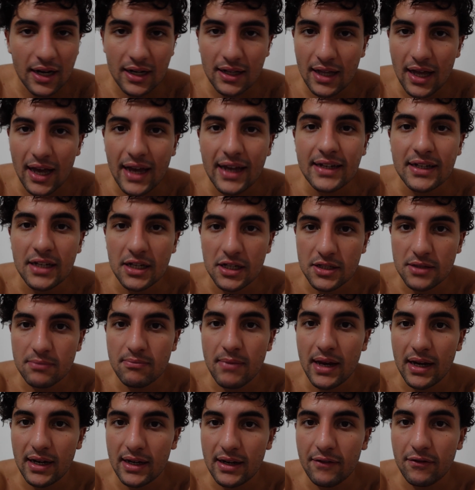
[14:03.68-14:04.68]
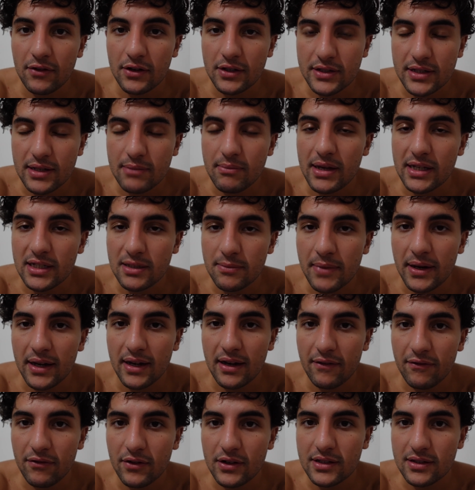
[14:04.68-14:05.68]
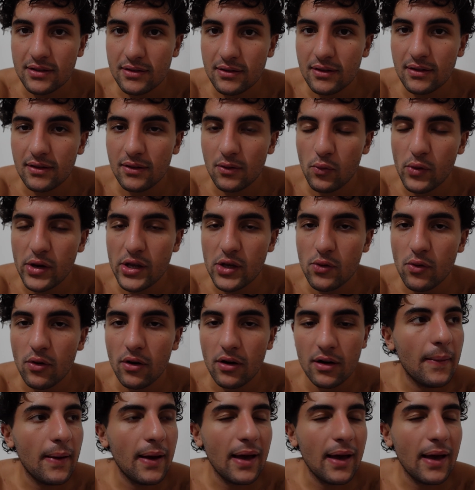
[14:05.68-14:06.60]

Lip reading: gonna lie, it does make a difference. It makes a big difference the weight you are.